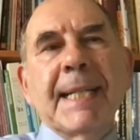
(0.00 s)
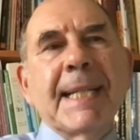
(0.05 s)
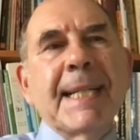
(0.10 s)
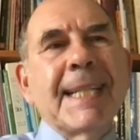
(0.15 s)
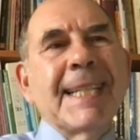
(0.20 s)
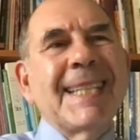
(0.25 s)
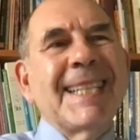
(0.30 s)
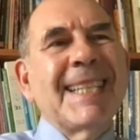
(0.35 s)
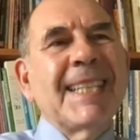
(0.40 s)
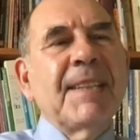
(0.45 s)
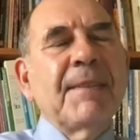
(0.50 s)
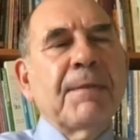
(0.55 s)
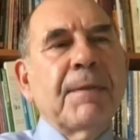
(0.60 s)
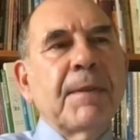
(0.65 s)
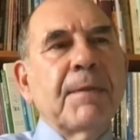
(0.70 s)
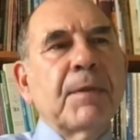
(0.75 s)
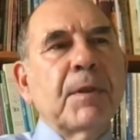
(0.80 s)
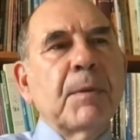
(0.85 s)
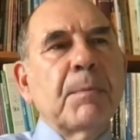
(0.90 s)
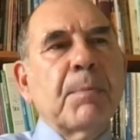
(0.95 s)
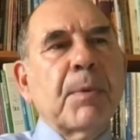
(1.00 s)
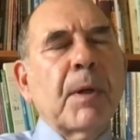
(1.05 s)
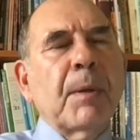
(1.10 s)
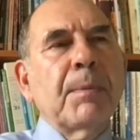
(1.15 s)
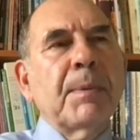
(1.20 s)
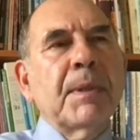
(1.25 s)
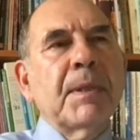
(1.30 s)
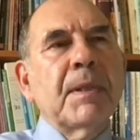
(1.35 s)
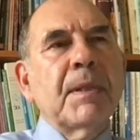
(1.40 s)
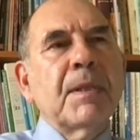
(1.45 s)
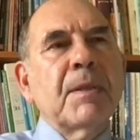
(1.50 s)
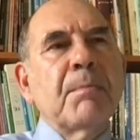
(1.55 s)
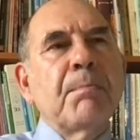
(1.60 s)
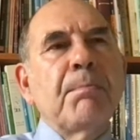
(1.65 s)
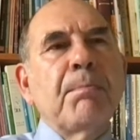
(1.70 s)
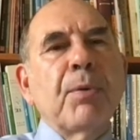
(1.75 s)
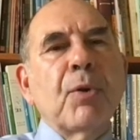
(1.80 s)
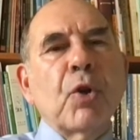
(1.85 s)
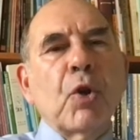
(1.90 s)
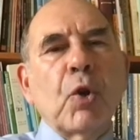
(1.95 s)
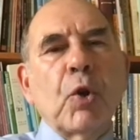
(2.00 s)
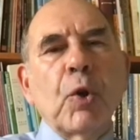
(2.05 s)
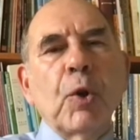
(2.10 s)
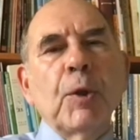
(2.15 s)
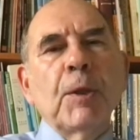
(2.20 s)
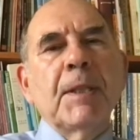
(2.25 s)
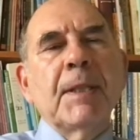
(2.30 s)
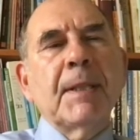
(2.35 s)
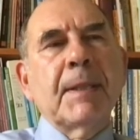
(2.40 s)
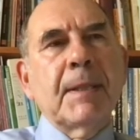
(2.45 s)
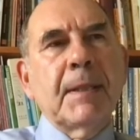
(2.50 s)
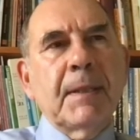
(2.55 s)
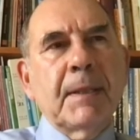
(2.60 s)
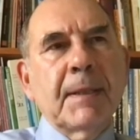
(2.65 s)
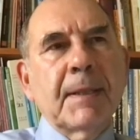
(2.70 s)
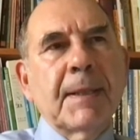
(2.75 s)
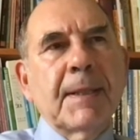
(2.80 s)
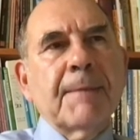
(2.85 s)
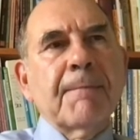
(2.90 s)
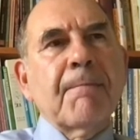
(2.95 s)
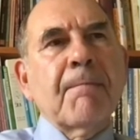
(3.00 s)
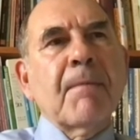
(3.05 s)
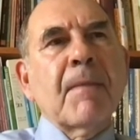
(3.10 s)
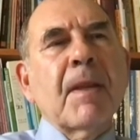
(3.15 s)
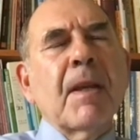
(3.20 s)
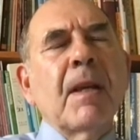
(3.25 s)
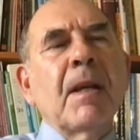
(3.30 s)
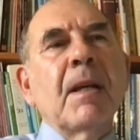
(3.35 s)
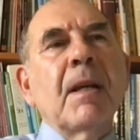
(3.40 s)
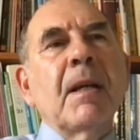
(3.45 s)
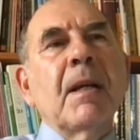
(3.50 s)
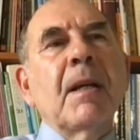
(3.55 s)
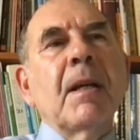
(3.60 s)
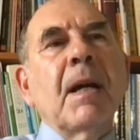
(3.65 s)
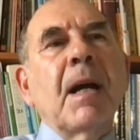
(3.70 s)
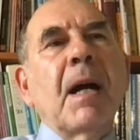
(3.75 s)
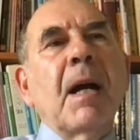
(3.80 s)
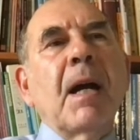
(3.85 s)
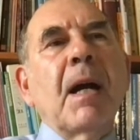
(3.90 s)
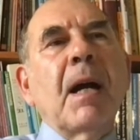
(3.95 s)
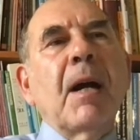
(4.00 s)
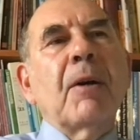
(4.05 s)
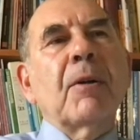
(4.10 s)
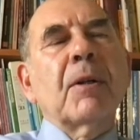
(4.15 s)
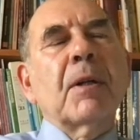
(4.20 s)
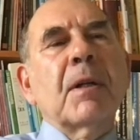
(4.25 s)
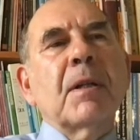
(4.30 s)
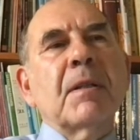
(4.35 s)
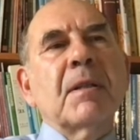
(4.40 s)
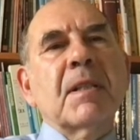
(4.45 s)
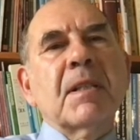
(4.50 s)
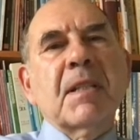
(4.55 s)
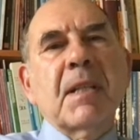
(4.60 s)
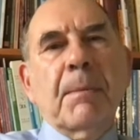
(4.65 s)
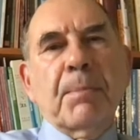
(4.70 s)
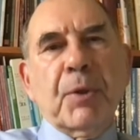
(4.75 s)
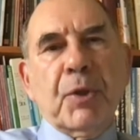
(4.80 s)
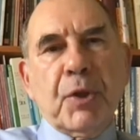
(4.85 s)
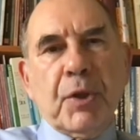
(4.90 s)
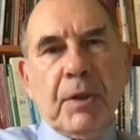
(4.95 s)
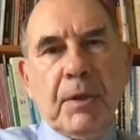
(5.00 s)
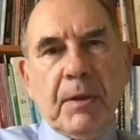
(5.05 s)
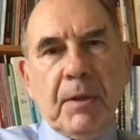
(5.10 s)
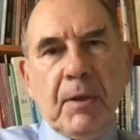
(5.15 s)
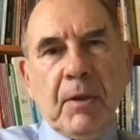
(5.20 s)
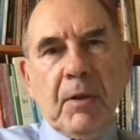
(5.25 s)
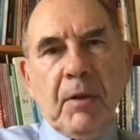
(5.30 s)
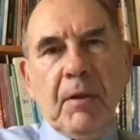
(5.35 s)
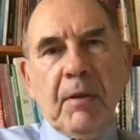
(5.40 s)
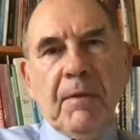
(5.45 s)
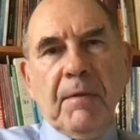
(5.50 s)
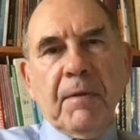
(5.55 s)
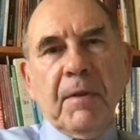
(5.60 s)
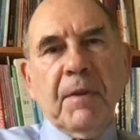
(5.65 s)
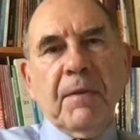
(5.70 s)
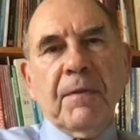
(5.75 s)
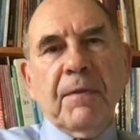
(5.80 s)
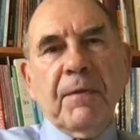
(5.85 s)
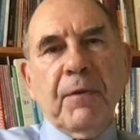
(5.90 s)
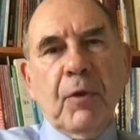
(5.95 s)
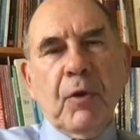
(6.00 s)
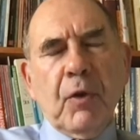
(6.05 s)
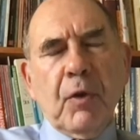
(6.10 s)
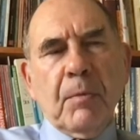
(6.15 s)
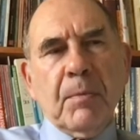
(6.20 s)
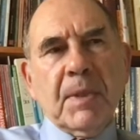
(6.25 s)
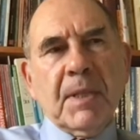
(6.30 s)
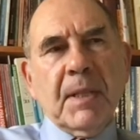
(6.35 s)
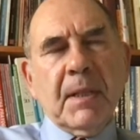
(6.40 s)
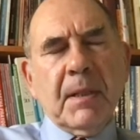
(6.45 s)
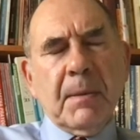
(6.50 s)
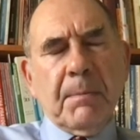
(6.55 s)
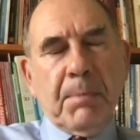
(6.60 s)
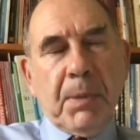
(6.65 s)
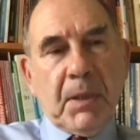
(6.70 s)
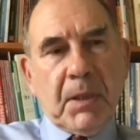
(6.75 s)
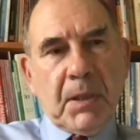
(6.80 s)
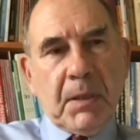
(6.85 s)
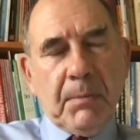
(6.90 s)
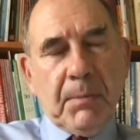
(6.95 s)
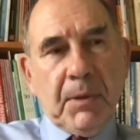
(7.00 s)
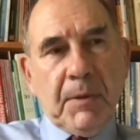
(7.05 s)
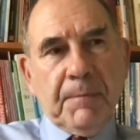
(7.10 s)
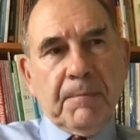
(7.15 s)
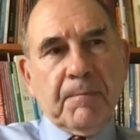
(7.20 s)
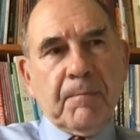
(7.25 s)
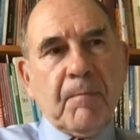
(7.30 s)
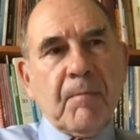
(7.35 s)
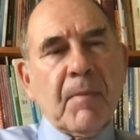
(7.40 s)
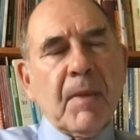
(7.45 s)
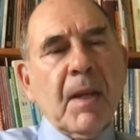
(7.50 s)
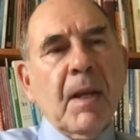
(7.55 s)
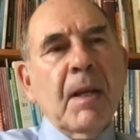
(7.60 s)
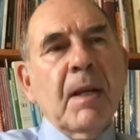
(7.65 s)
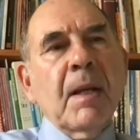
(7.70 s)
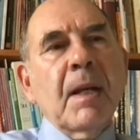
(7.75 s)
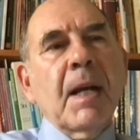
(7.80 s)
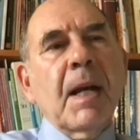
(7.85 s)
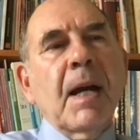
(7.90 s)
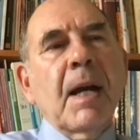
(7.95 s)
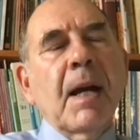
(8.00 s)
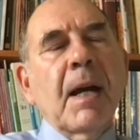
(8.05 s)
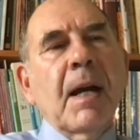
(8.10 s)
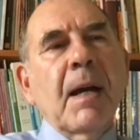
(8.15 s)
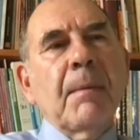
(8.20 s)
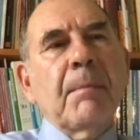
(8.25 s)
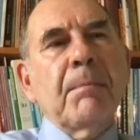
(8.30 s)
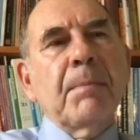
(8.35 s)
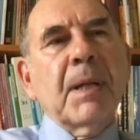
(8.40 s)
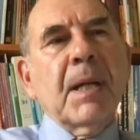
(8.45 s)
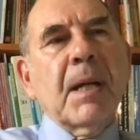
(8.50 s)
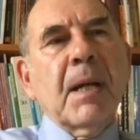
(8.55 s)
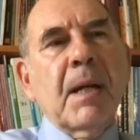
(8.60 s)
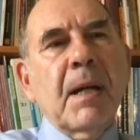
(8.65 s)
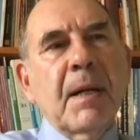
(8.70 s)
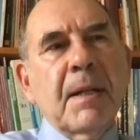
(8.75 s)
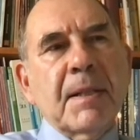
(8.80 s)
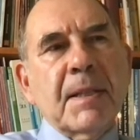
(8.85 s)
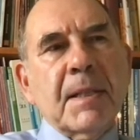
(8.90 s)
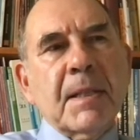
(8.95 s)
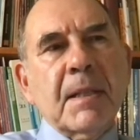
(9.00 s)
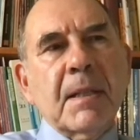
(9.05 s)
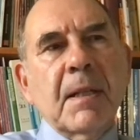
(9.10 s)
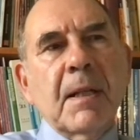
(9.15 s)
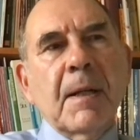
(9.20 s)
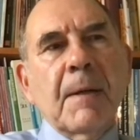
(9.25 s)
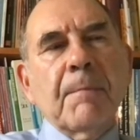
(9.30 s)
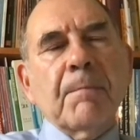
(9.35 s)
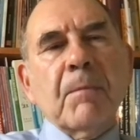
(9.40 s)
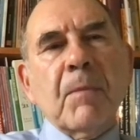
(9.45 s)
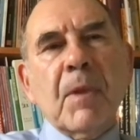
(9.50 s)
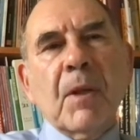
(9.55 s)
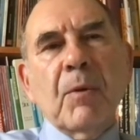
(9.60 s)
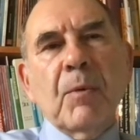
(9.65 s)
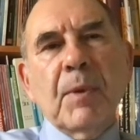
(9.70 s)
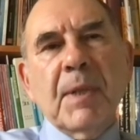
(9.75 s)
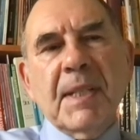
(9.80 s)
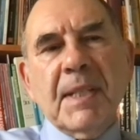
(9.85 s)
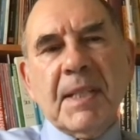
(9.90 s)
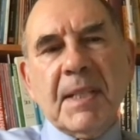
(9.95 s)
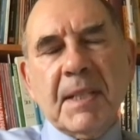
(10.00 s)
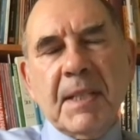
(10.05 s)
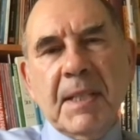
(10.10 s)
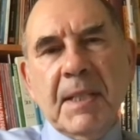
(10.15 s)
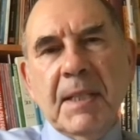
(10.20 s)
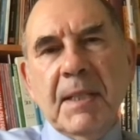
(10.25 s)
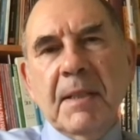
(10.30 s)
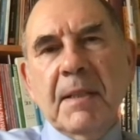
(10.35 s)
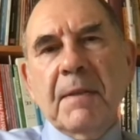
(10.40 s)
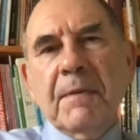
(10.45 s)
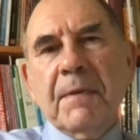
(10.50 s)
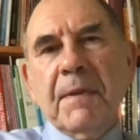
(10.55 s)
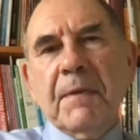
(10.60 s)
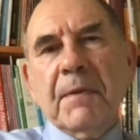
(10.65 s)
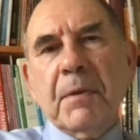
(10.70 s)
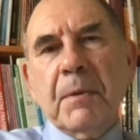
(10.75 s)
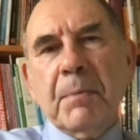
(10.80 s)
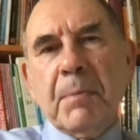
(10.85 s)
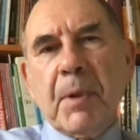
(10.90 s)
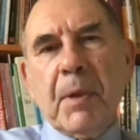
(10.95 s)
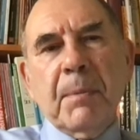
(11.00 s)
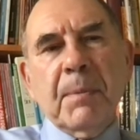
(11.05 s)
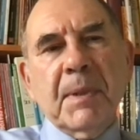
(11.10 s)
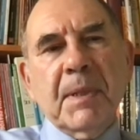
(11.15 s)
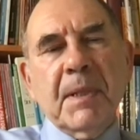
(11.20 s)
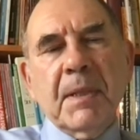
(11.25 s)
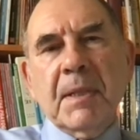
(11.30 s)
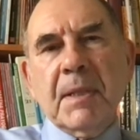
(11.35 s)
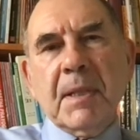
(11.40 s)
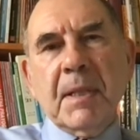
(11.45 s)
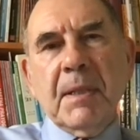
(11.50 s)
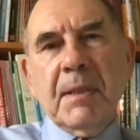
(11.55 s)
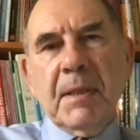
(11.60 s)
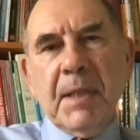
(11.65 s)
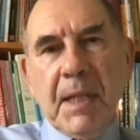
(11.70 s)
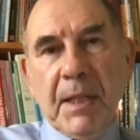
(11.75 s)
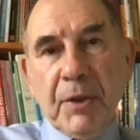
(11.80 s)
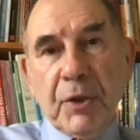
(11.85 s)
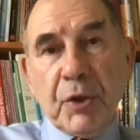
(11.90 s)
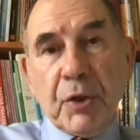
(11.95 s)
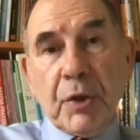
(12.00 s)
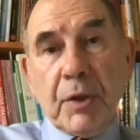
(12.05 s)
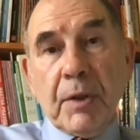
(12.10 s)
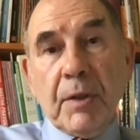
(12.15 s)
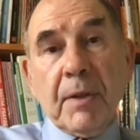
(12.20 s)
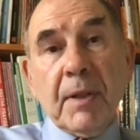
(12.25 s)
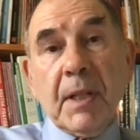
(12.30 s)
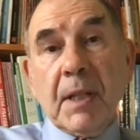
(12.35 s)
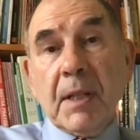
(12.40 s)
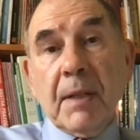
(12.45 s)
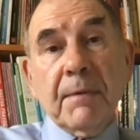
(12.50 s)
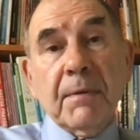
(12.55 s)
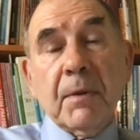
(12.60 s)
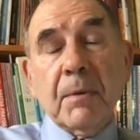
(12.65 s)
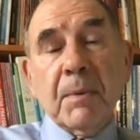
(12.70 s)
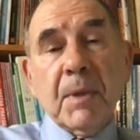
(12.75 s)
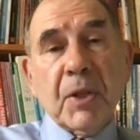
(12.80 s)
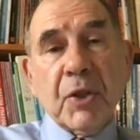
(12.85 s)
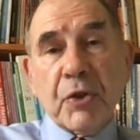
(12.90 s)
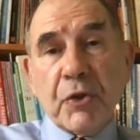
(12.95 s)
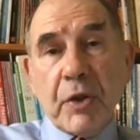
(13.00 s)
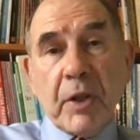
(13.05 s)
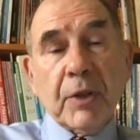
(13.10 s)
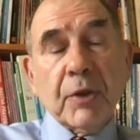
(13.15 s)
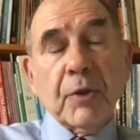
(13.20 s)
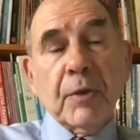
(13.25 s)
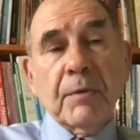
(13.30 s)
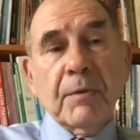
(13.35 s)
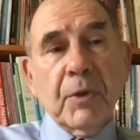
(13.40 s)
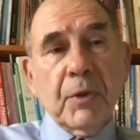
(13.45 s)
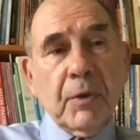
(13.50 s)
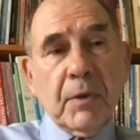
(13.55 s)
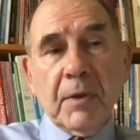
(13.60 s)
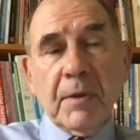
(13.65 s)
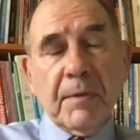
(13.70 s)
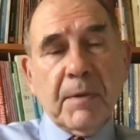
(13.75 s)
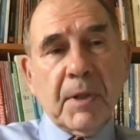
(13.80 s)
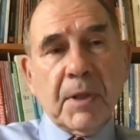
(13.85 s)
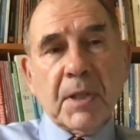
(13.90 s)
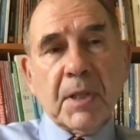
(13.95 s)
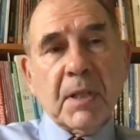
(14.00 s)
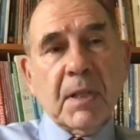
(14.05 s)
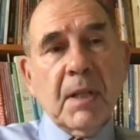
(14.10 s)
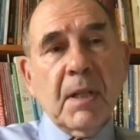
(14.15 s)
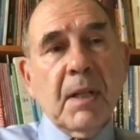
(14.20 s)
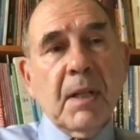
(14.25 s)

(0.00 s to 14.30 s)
the 15 properties broaden our conception of the forms that are possible. Uh, because um, we see the 15 properties in nature. They come from the structure of the universe.